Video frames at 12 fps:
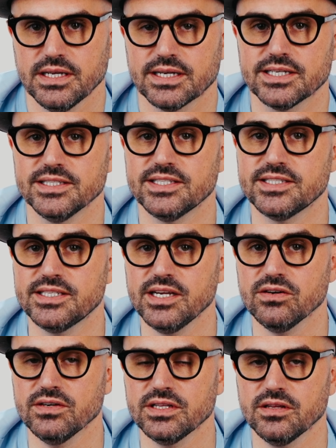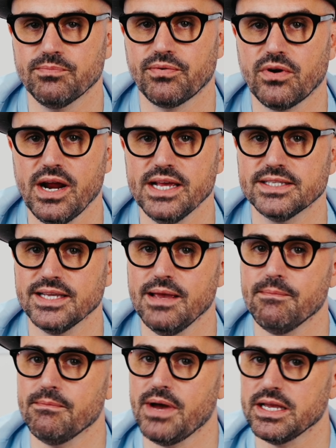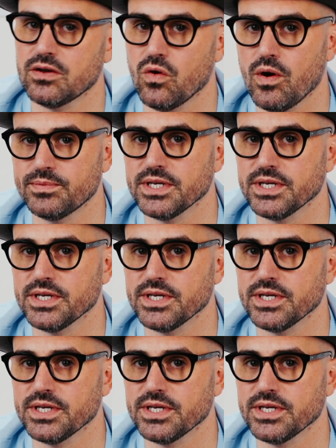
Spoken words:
Considering the price, it might go up